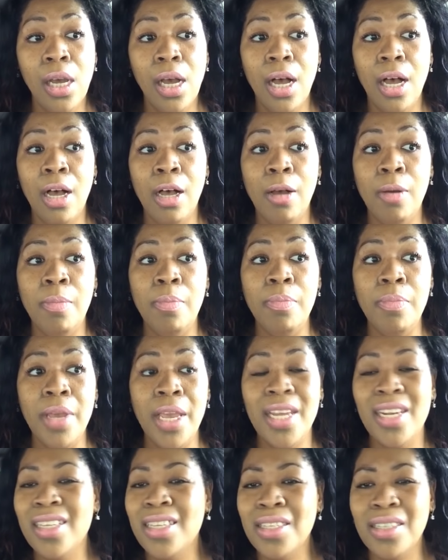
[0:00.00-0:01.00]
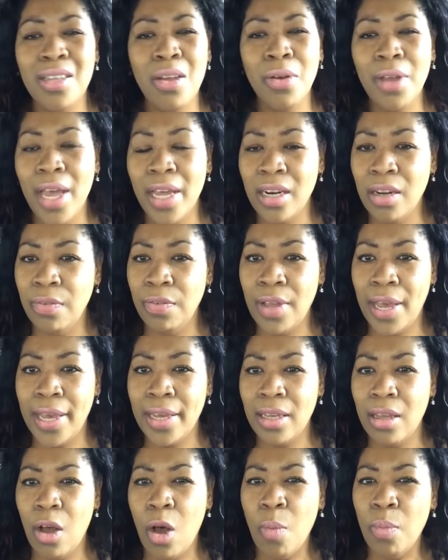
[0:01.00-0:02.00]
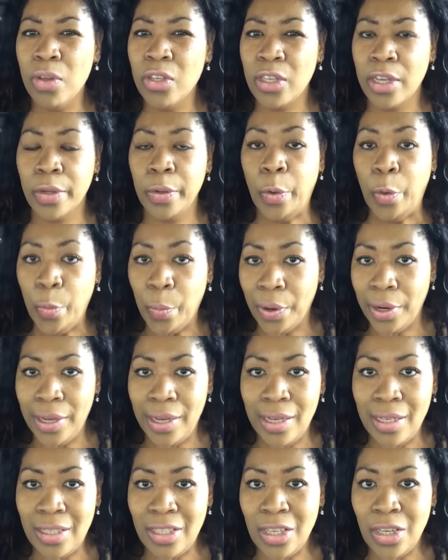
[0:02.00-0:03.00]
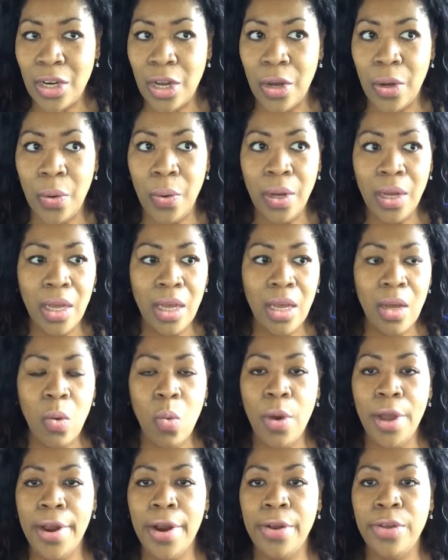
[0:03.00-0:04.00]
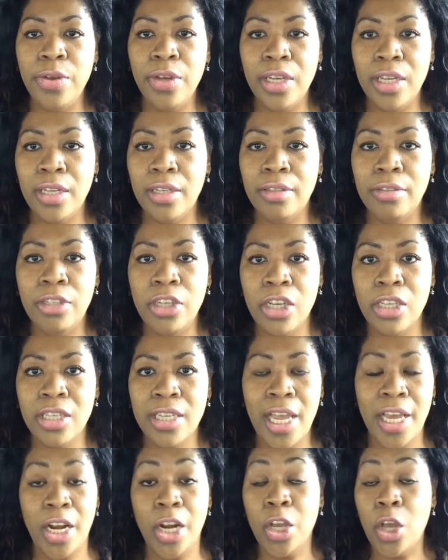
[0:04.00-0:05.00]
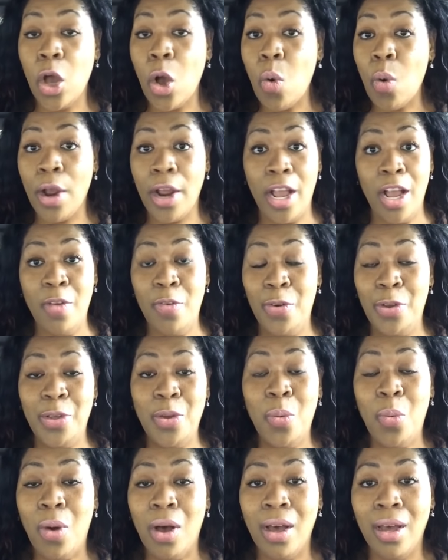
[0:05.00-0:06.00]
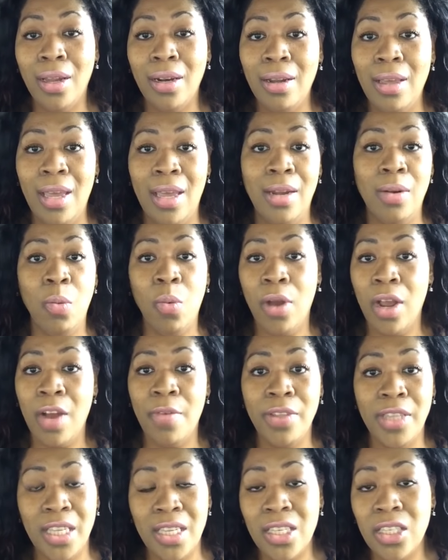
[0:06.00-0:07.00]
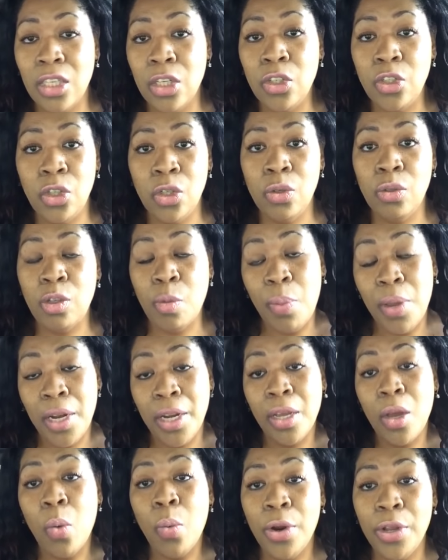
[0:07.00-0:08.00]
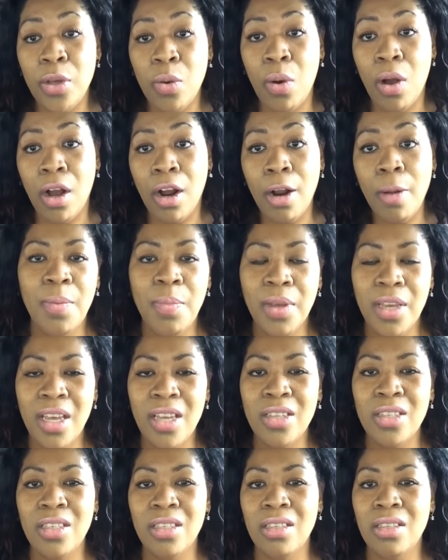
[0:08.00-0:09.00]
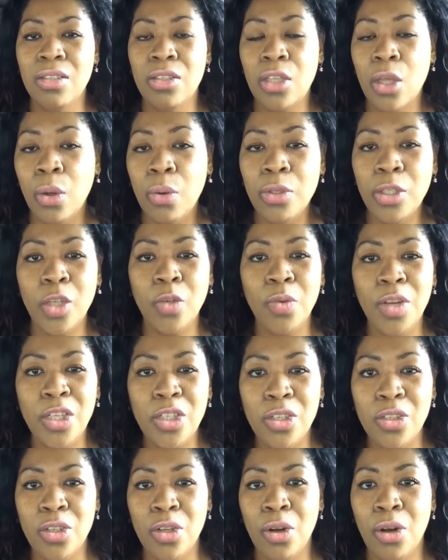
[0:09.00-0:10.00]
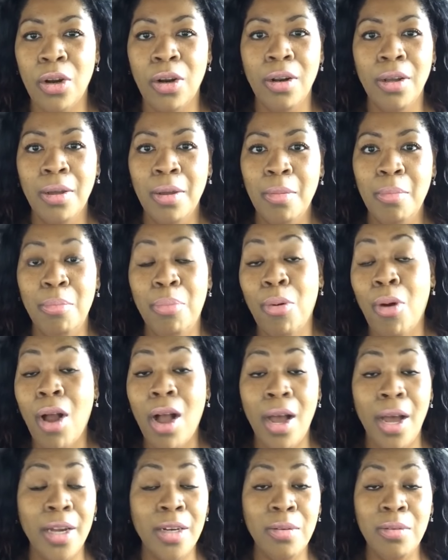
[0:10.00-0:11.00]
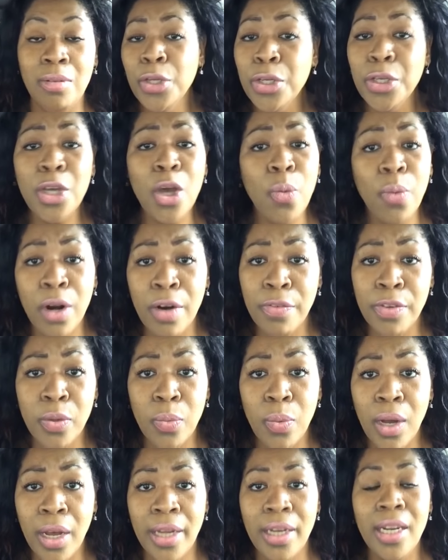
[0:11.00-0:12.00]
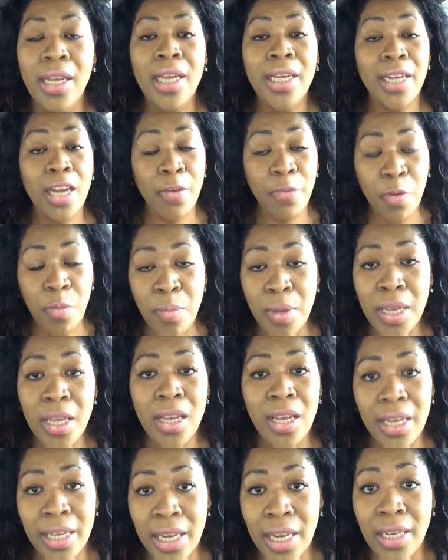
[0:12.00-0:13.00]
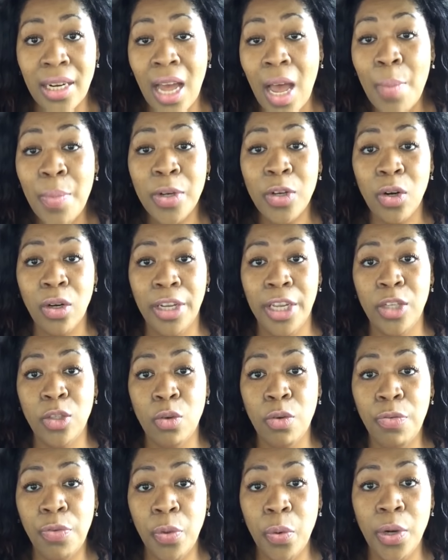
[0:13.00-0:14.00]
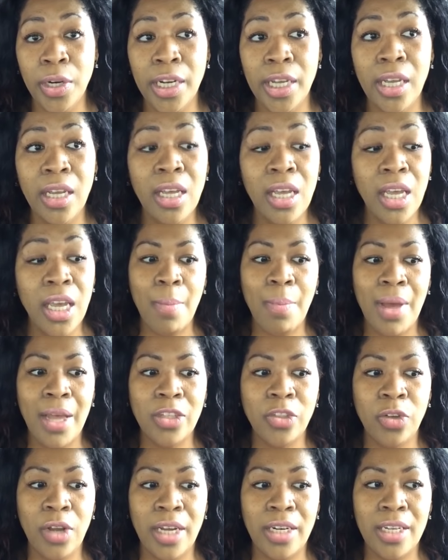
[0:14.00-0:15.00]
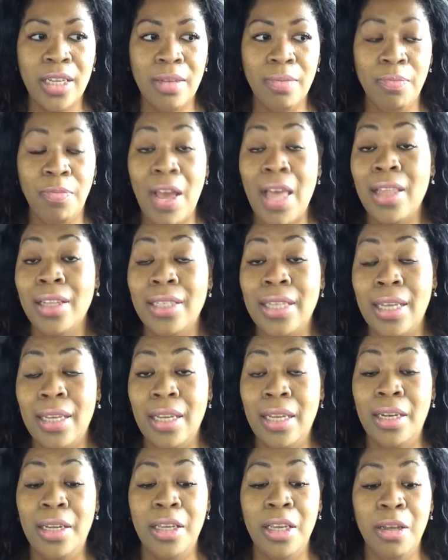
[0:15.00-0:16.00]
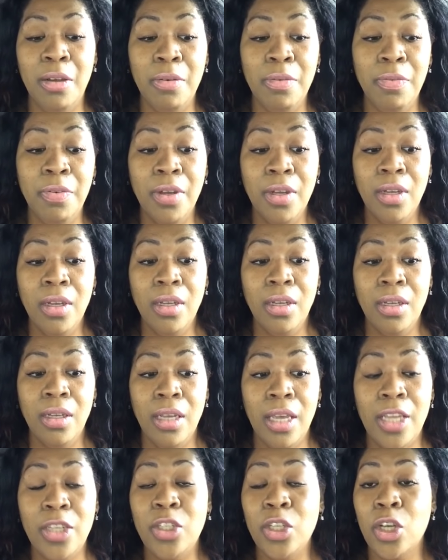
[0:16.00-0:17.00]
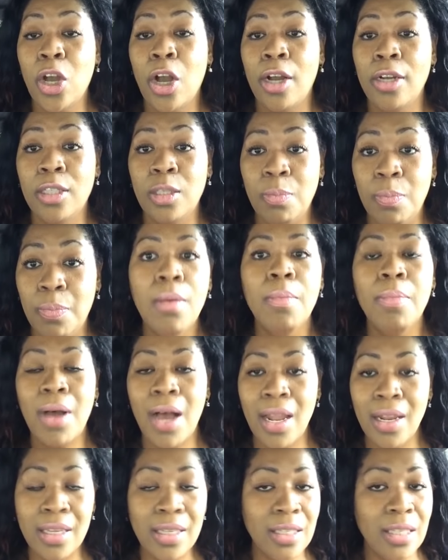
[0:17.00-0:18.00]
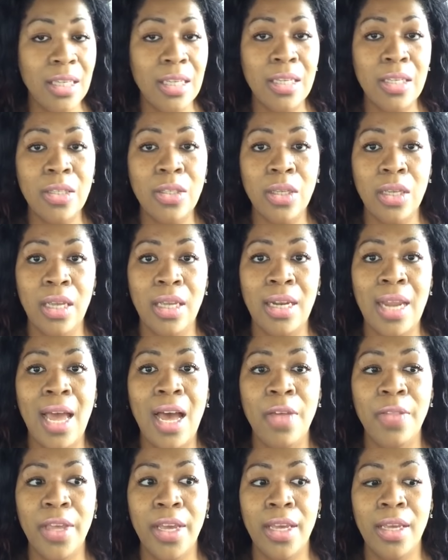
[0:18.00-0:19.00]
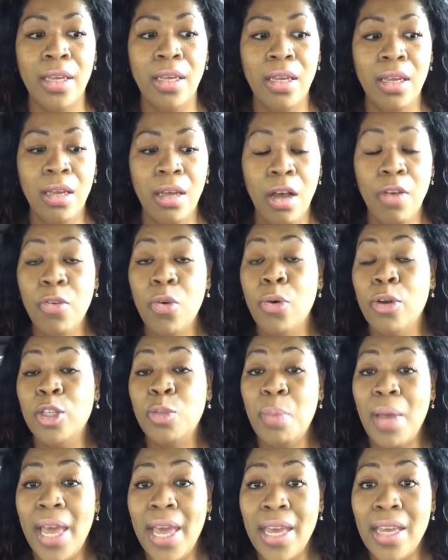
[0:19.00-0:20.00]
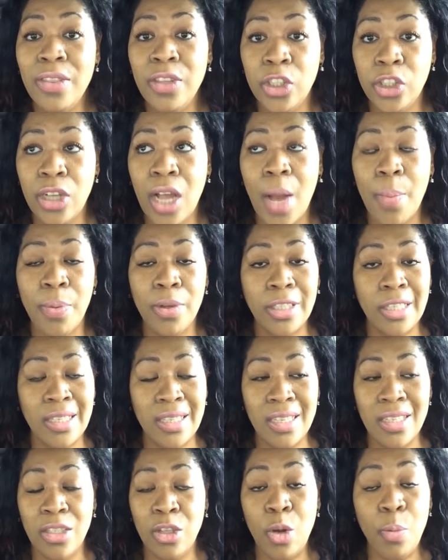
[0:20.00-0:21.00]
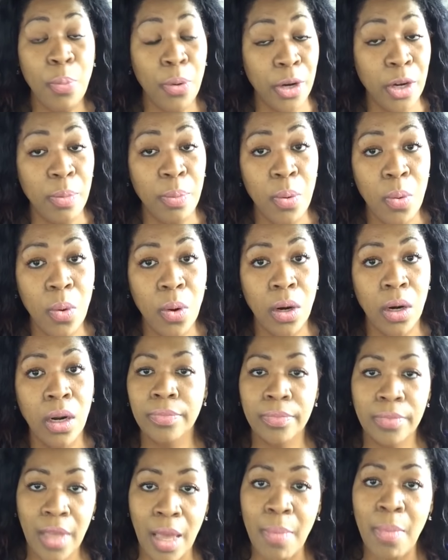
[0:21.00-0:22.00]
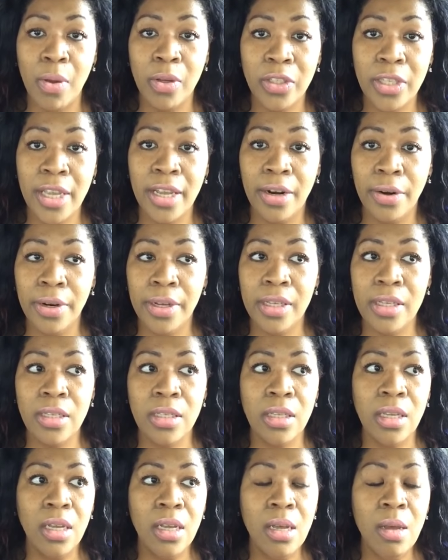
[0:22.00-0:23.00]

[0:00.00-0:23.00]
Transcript: And it's still kind of like almost like Uber Eats, you know, where you can just kind of go wherever you want and wherever they send you, depending on where you are. And because zones and regions are broad, you can go wherever you want. Now for me, again, I'm in Orlando, Florida. I'm not trying to validate any of Instacart's policies and how they, of course, pay the shoppers, because it's still pretty poor in most areas.